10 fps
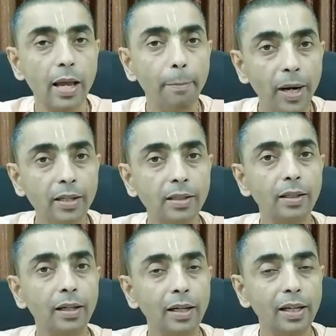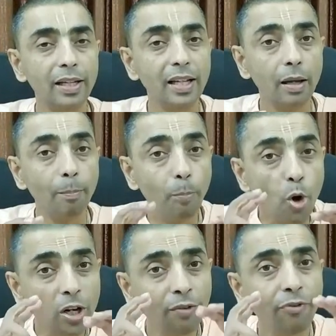But
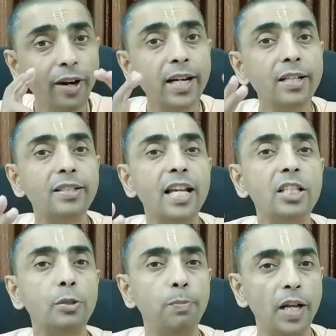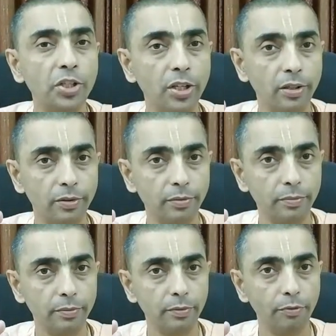bona fide sense pleasure,
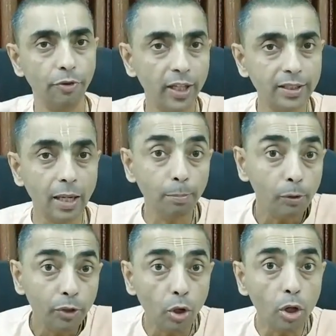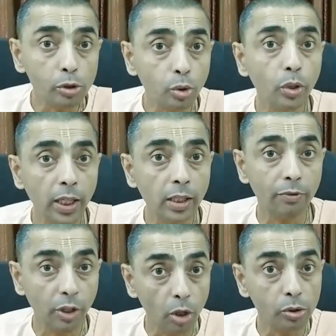for example, we also eat,
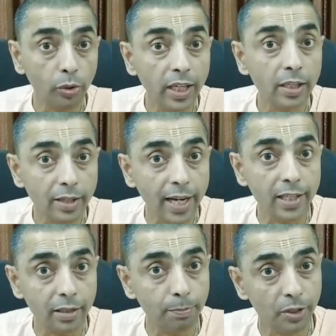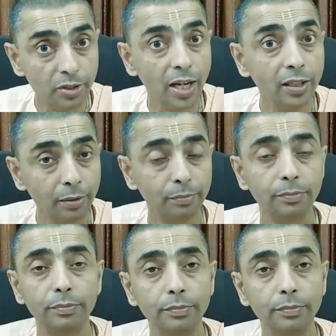we also eat nice prasadam.